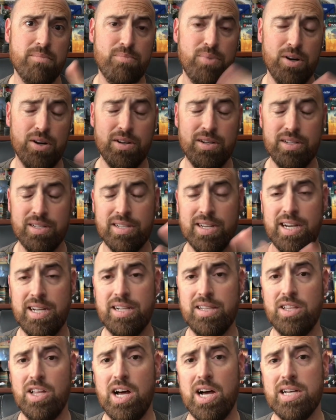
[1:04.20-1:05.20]
part is kind of
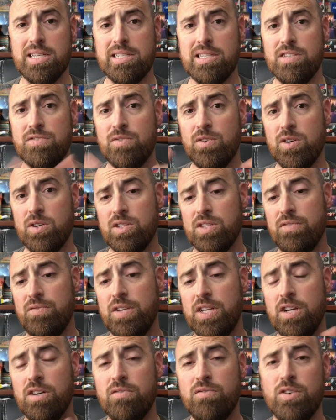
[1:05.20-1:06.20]
lost as far as the
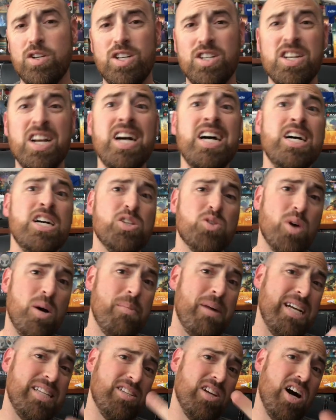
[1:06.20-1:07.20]
video footage. So I
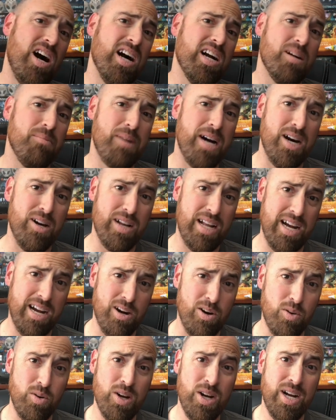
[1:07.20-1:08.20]
might talk about
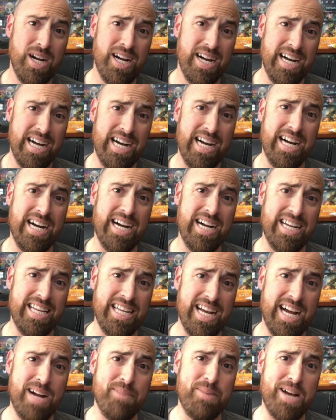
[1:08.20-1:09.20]
how uh,
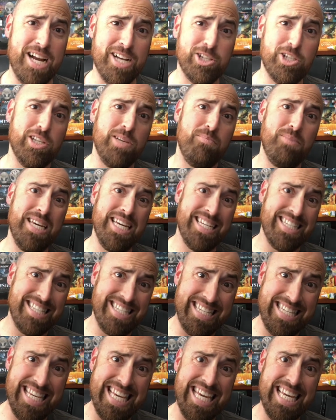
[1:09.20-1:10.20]
I'm actually being
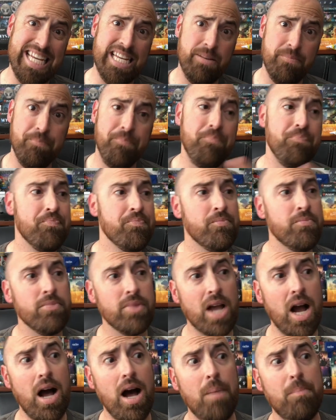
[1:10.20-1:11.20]
seen,
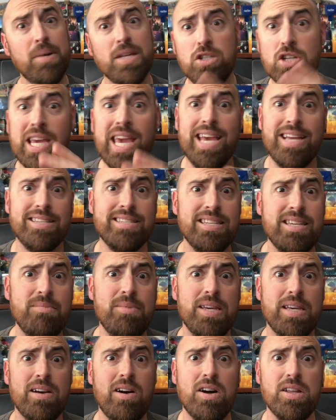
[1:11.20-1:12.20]
uh, but you can't see
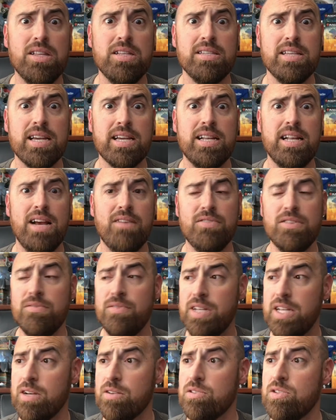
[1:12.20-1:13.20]
me on the second half of the
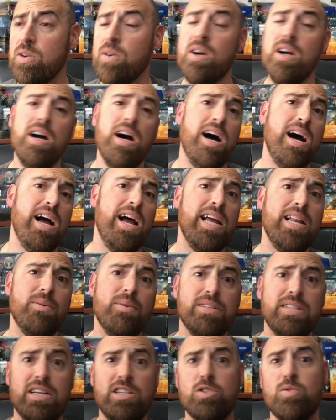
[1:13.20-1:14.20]
video. So uh, anyways,
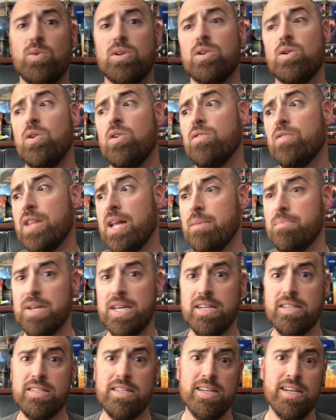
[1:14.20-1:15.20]
I just want to go over that
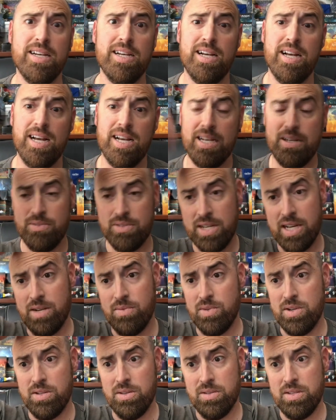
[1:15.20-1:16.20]
because uh, it was kind of one
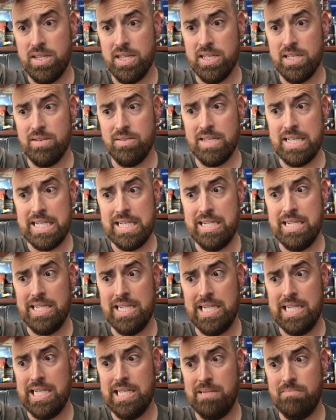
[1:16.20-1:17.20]
of those things I was like,
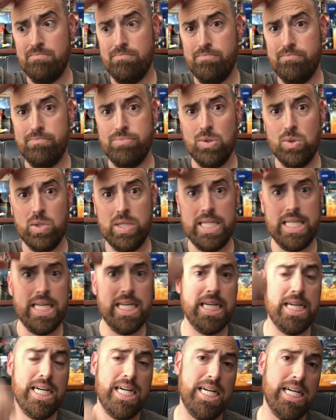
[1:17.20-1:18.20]
oh boy,
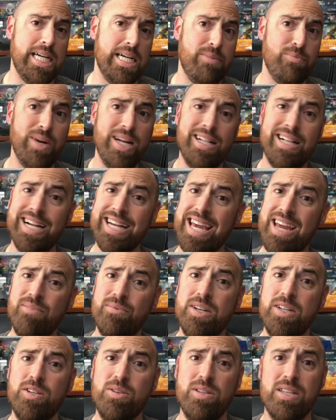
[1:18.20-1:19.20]
um, well, I can't
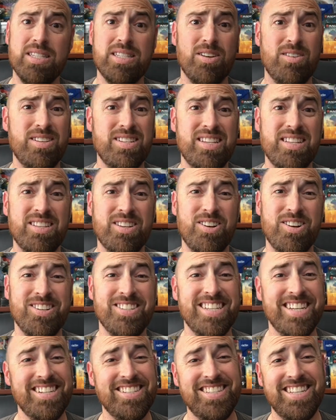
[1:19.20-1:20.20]
redo this. I already sent the cards
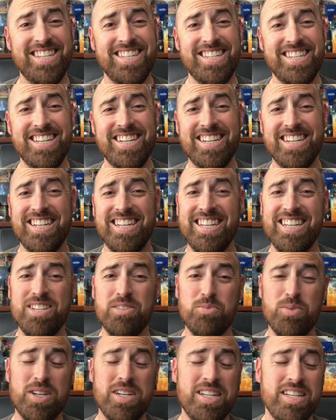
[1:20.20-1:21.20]
out and uh, it is
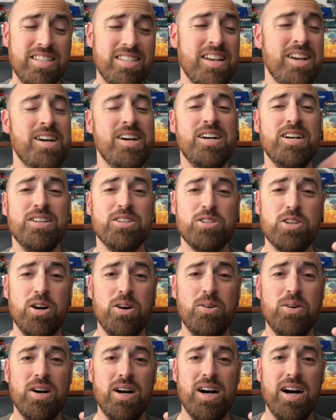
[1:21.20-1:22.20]
what it is.
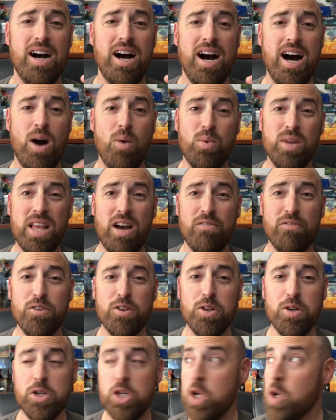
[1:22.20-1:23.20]
So uh, without
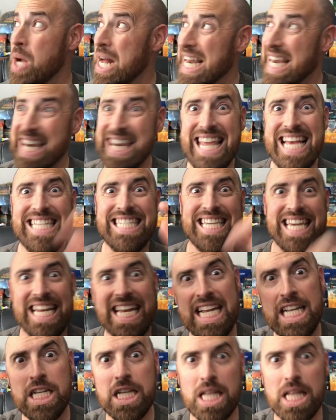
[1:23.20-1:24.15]
further ado, let's get into